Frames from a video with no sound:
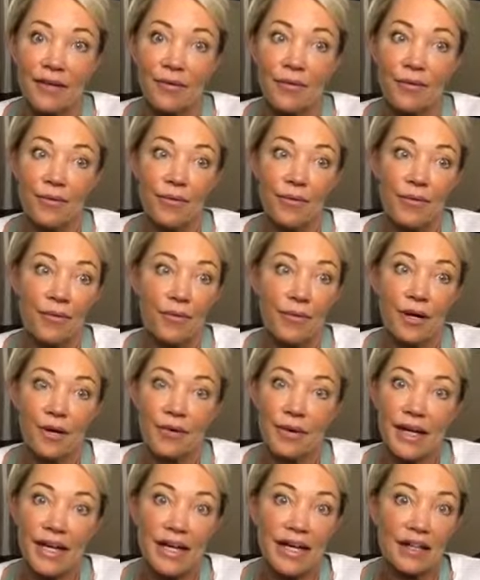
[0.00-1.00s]
when are
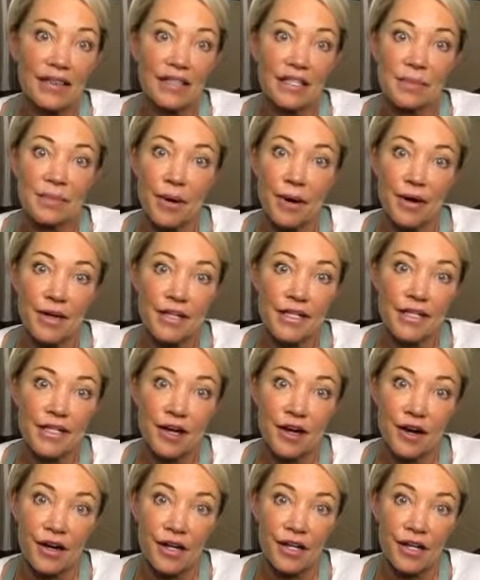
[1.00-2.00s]
we going to get this party
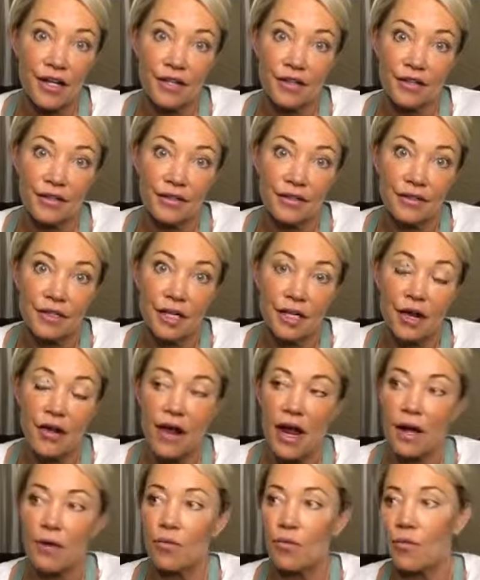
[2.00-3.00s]
started?
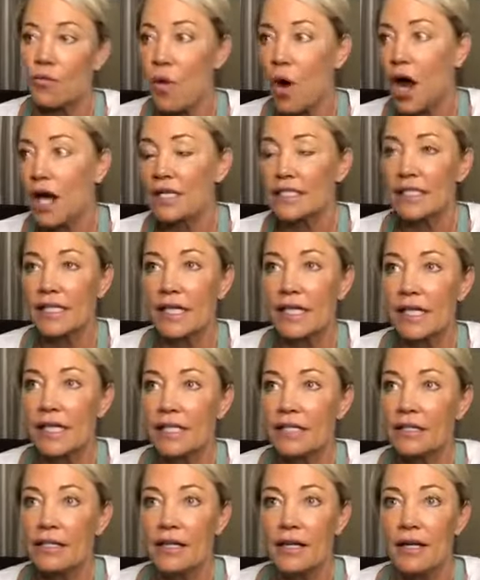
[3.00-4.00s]
I walked
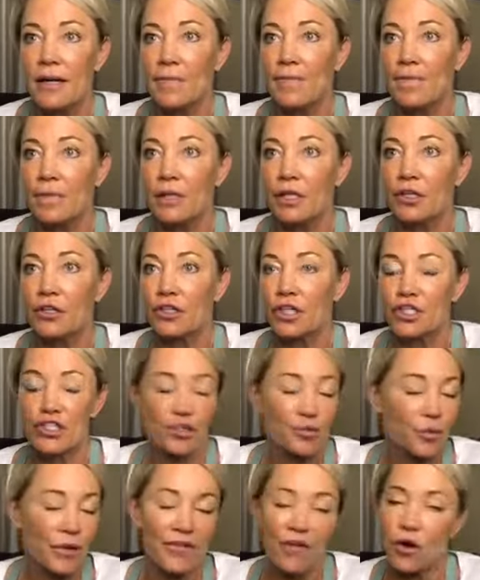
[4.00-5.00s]
in because
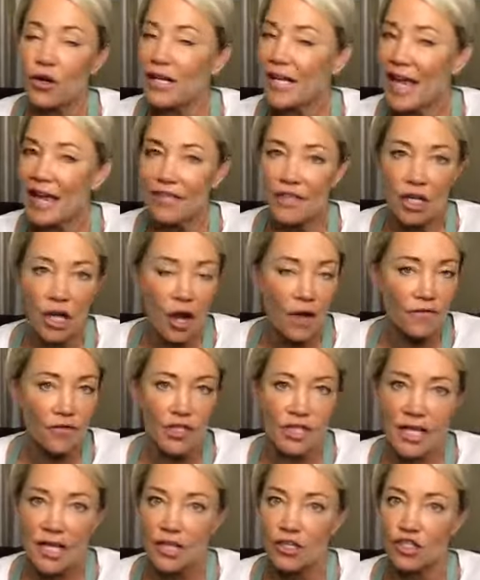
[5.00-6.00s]
we've already had the
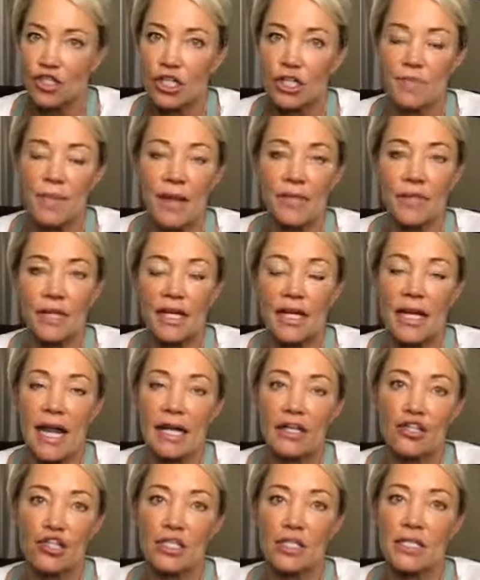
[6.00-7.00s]
conversation about the
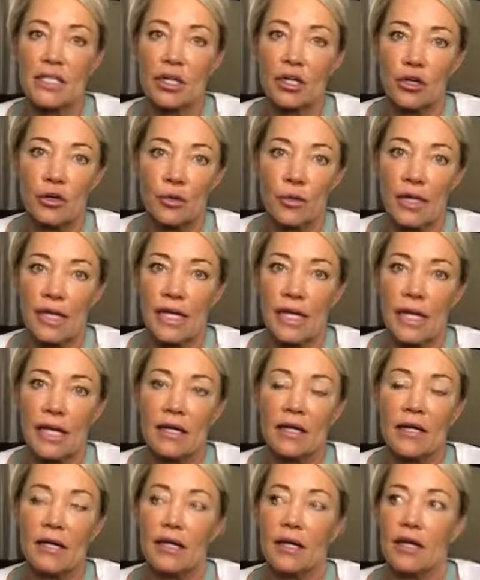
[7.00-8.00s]
connections in Korea.
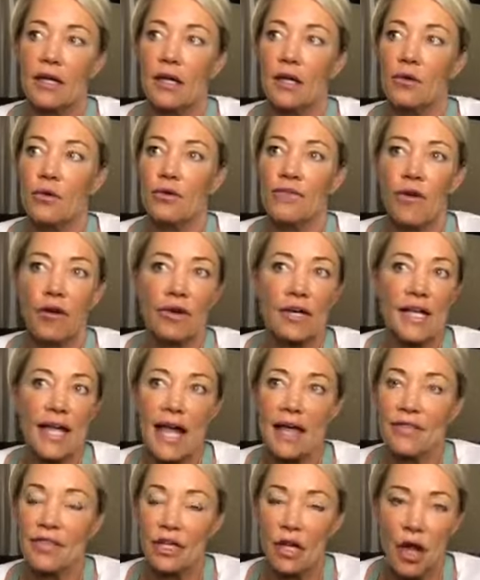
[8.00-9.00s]
We've already
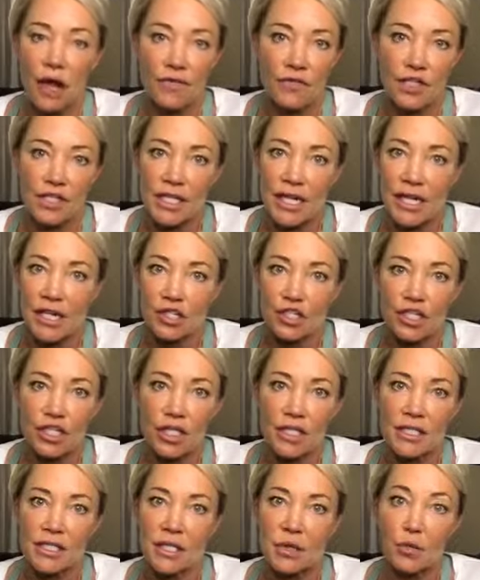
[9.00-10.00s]
had the
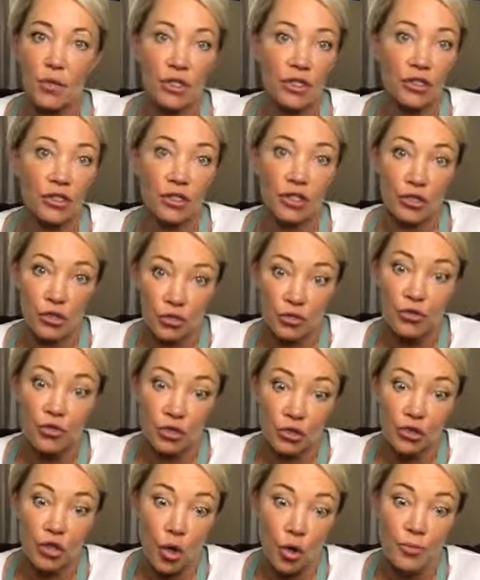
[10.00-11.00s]
conversations that when
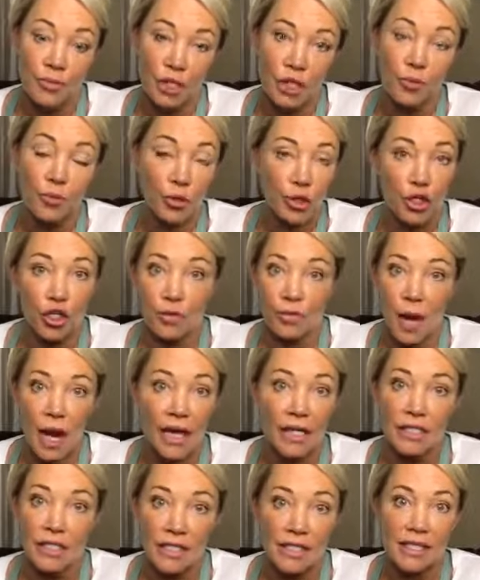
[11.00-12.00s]
you told me you put your
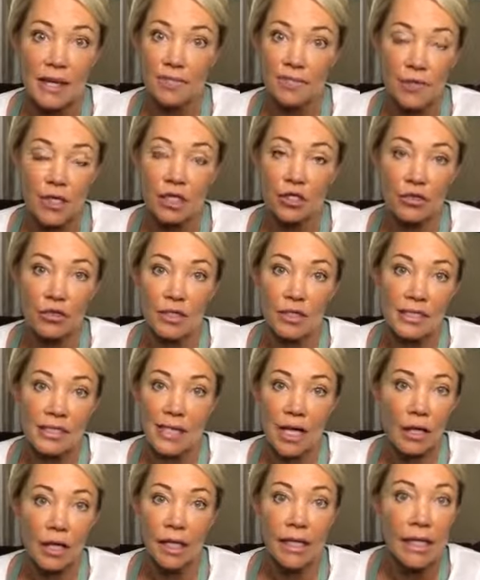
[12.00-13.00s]
mind to something, you can
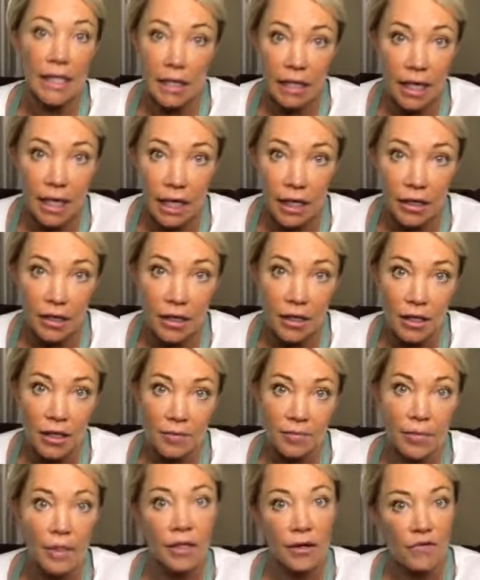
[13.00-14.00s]
sell anything.
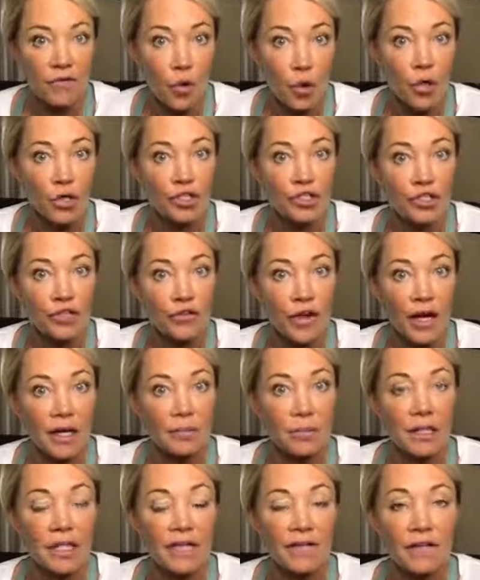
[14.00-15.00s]
But of course, you've got to
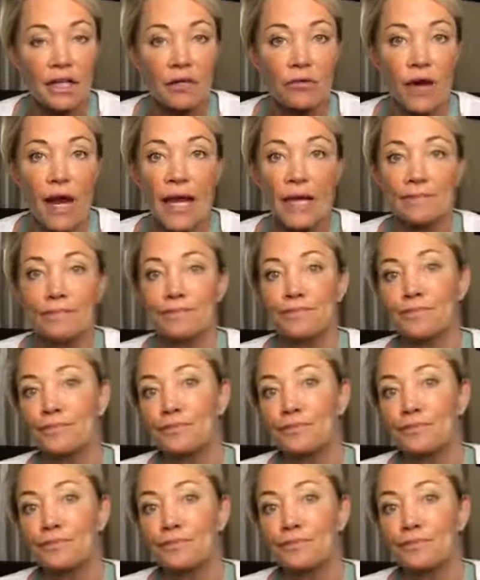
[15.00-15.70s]
believe in it, right?